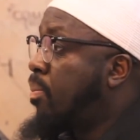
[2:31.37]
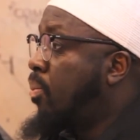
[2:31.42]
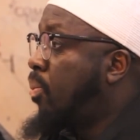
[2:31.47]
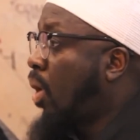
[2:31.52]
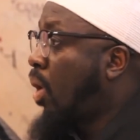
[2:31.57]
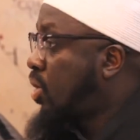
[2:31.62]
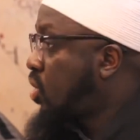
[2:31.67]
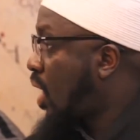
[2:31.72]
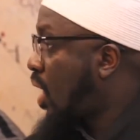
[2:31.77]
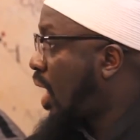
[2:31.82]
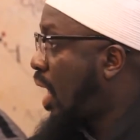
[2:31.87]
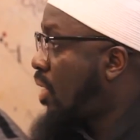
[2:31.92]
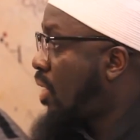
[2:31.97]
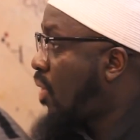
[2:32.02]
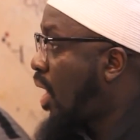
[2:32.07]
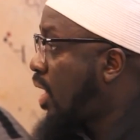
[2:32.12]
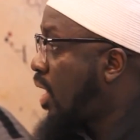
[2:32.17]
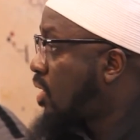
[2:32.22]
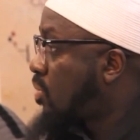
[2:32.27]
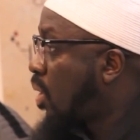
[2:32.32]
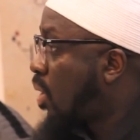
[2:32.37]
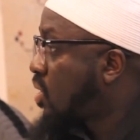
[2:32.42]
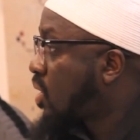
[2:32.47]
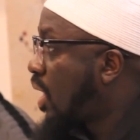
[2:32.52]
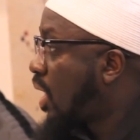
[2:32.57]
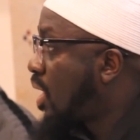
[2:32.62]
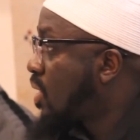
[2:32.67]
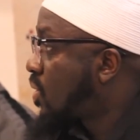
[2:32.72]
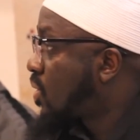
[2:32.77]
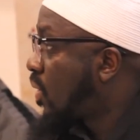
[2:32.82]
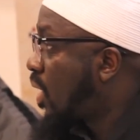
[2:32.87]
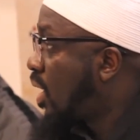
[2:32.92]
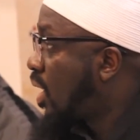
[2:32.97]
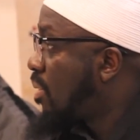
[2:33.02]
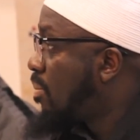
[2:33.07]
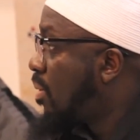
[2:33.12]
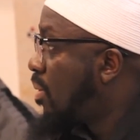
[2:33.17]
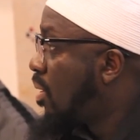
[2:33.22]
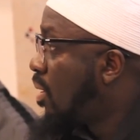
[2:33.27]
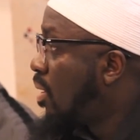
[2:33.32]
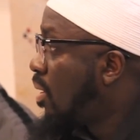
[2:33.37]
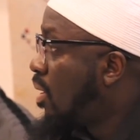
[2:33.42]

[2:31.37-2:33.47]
What shall I write? What shall I scribe?